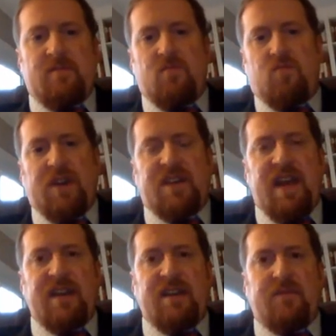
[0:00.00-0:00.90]
We
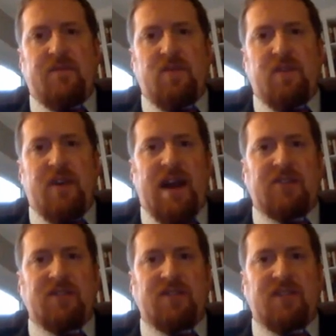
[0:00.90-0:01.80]
tend to view their
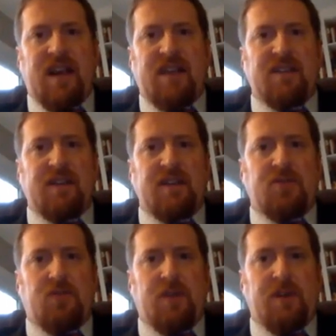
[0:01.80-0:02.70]
actions as
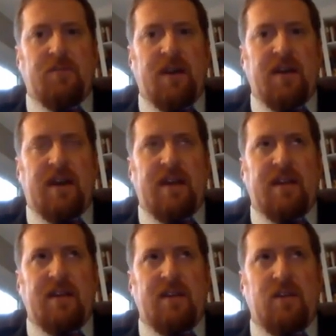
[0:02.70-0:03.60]
escalatory, but I,
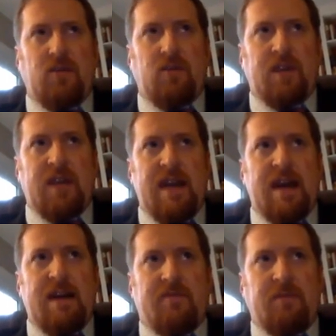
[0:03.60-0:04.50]
you know, looking
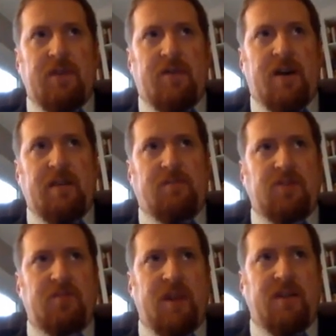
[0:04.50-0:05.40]
at it from the Iranian
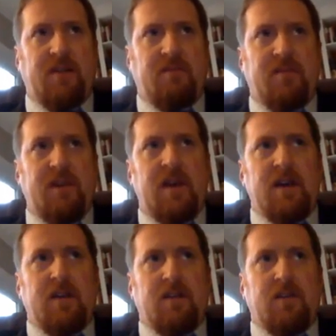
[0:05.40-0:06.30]
perspective,
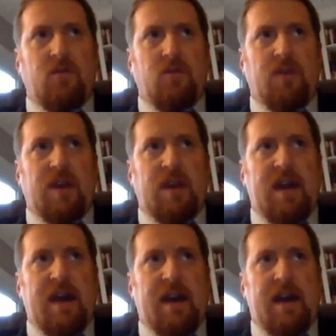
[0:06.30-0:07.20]
looking
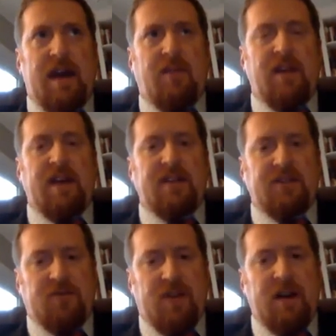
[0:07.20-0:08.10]
at how they
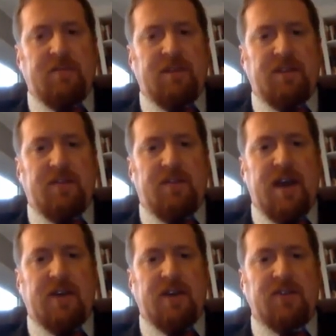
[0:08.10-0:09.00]
describe these
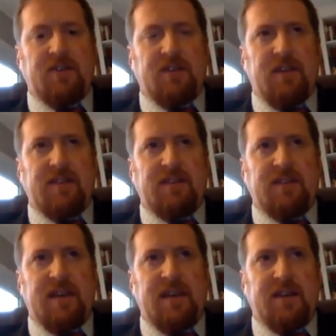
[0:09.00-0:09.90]
interactions, I really
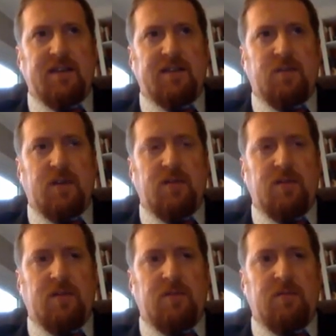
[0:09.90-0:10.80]
see it as
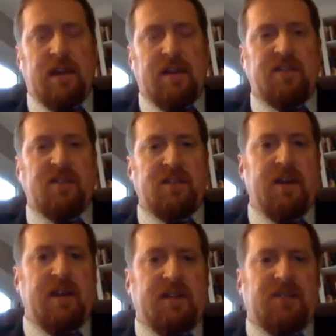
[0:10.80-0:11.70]
there's
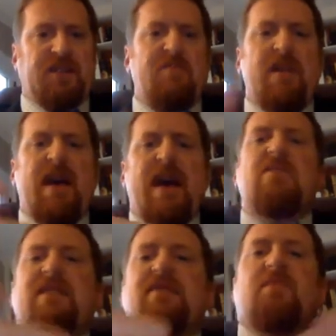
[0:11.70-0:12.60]
some
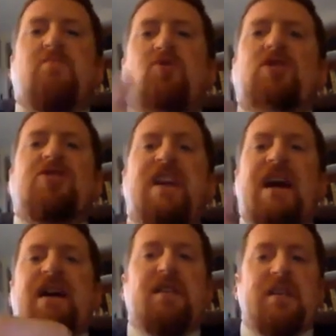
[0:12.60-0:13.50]
element of
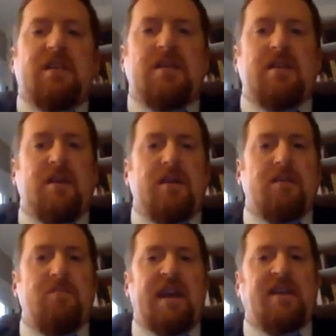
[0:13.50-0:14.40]
proportionality
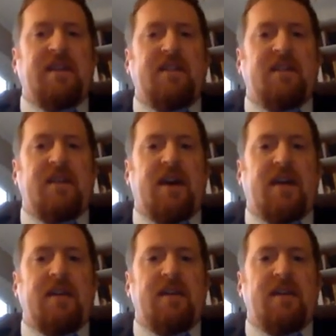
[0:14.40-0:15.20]
baked into that.